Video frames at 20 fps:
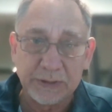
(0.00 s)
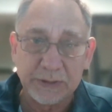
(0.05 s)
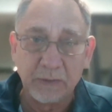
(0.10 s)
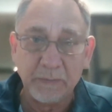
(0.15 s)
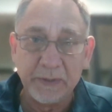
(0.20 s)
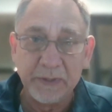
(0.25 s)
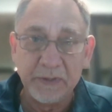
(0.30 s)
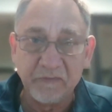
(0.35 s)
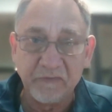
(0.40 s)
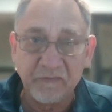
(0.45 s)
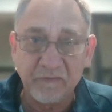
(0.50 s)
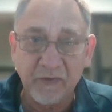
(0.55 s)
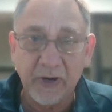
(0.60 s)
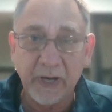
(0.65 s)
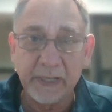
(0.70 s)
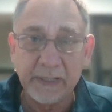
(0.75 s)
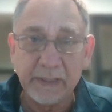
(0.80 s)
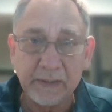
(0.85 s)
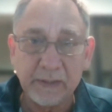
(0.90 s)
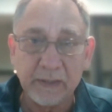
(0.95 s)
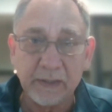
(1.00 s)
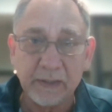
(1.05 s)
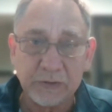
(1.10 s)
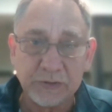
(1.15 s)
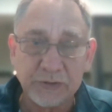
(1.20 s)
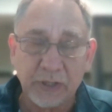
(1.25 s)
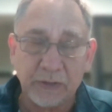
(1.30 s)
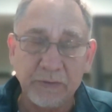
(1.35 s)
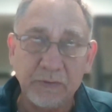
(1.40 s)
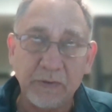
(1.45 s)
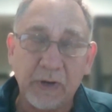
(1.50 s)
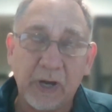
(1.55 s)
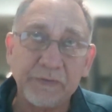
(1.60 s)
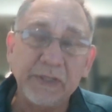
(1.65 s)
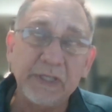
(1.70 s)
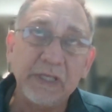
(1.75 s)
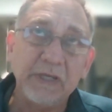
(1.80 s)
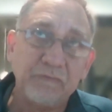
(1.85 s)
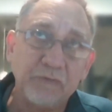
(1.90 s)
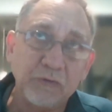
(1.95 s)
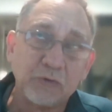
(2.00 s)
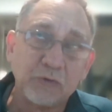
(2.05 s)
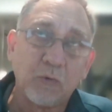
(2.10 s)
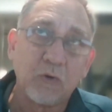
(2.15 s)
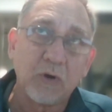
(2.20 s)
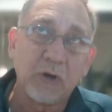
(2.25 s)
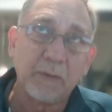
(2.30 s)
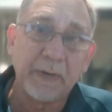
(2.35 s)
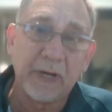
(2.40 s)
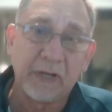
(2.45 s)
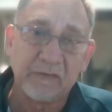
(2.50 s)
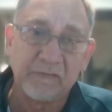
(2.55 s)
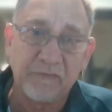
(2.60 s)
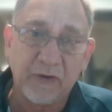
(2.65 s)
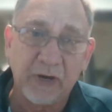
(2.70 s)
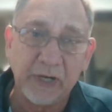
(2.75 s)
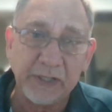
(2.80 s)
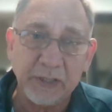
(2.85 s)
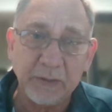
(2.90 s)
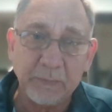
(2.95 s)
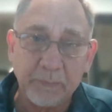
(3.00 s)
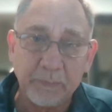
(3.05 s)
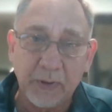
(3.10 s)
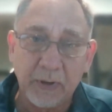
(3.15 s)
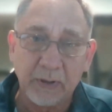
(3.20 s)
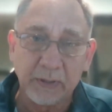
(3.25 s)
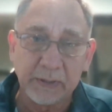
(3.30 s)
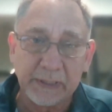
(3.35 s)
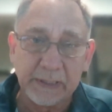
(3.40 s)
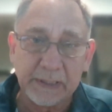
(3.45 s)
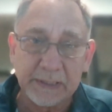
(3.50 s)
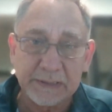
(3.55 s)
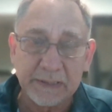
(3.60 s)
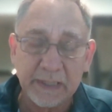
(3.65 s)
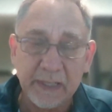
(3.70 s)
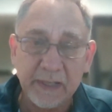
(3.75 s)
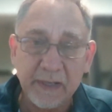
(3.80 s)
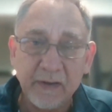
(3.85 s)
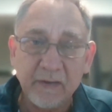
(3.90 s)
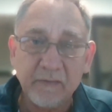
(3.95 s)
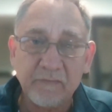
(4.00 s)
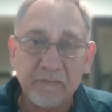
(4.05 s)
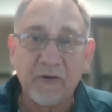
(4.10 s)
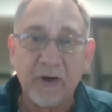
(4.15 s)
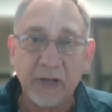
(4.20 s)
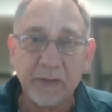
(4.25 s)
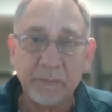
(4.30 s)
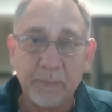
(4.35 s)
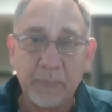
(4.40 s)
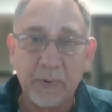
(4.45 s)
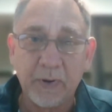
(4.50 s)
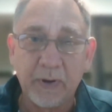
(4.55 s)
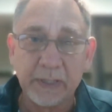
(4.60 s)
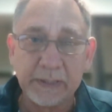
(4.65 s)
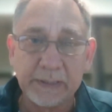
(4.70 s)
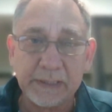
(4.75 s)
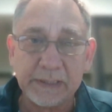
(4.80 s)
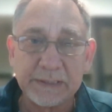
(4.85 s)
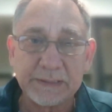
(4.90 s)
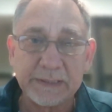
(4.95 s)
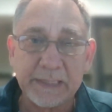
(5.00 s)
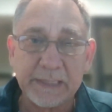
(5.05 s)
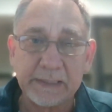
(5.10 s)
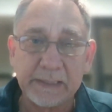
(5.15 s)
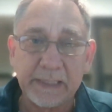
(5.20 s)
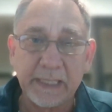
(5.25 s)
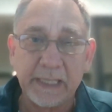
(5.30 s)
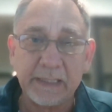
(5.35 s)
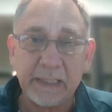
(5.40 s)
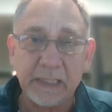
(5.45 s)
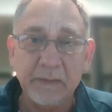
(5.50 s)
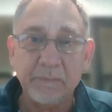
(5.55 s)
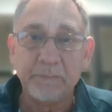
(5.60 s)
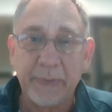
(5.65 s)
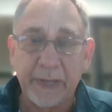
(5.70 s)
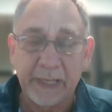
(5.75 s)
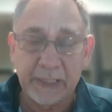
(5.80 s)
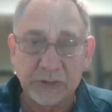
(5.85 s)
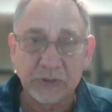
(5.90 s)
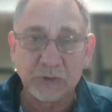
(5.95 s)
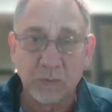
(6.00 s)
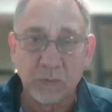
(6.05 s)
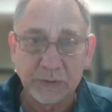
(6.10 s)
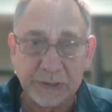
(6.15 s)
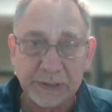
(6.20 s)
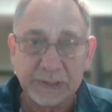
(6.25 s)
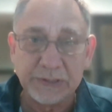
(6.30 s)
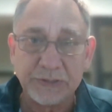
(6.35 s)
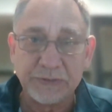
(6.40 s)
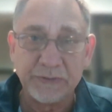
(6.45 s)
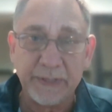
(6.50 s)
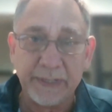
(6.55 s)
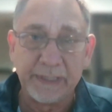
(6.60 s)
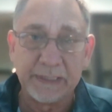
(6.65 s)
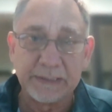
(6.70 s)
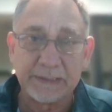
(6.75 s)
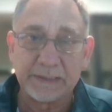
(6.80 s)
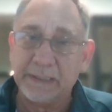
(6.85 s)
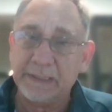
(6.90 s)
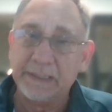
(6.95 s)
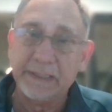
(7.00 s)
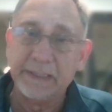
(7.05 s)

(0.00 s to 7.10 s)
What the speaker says: So when you I think if you talk about finding partners, find partners that take impact sourcing seriously.